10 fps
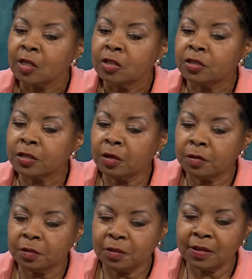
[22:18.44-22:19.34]

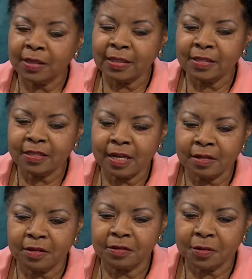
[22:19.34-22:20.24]
So let's take
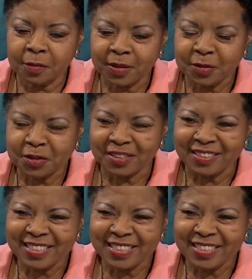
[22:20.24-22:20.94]
those questions.